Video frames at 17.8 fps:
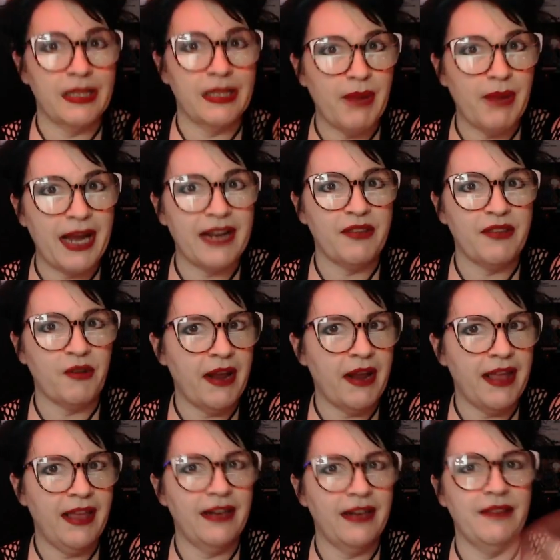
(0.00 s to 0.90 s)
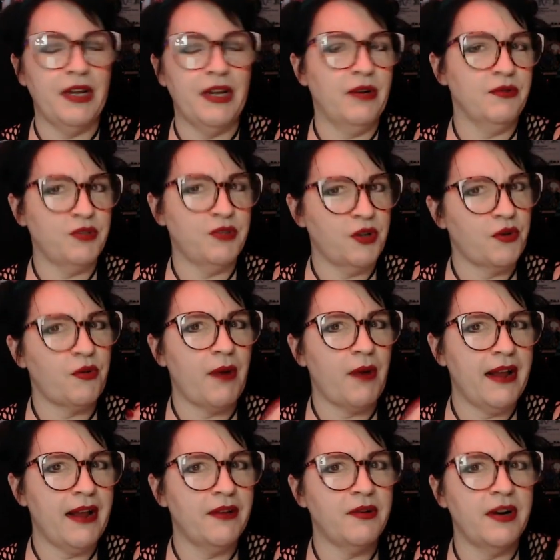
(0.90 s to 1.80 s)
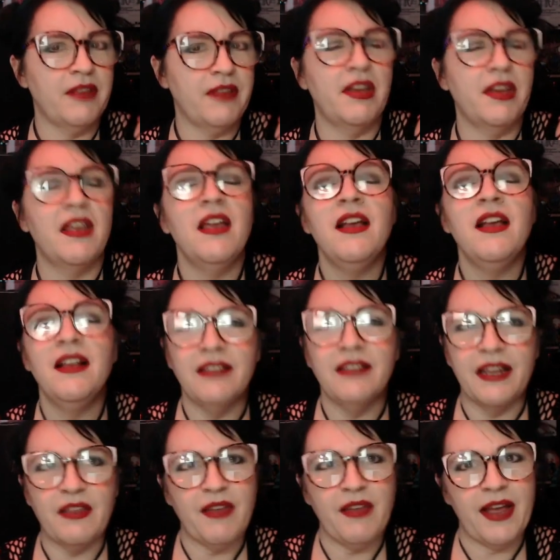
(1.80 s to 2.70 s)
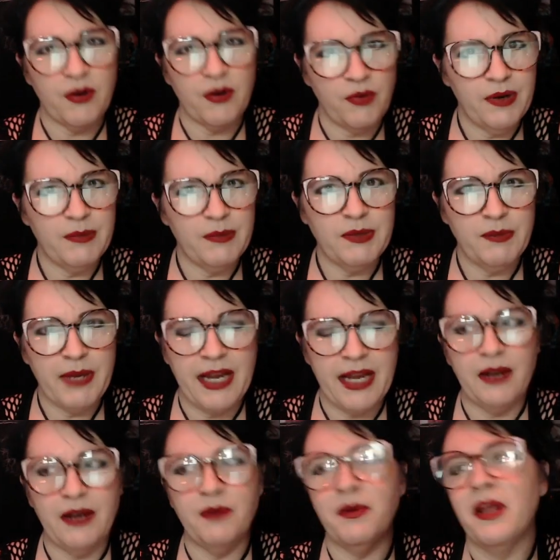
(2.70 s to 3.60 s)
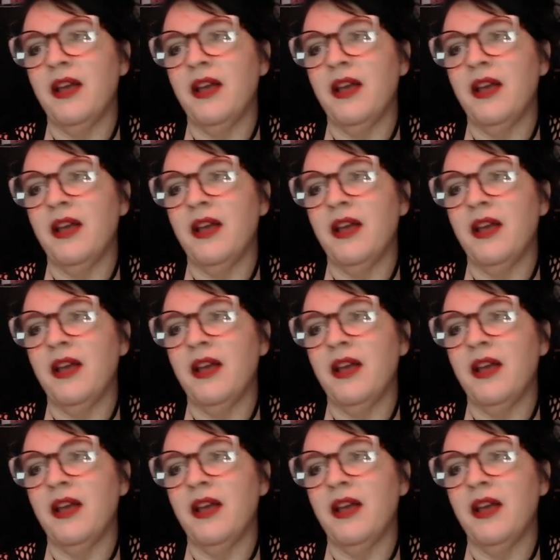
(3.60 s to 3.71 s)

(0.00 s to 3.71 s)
the back of their head and they don't turn around or anything. Like, that creeps me out.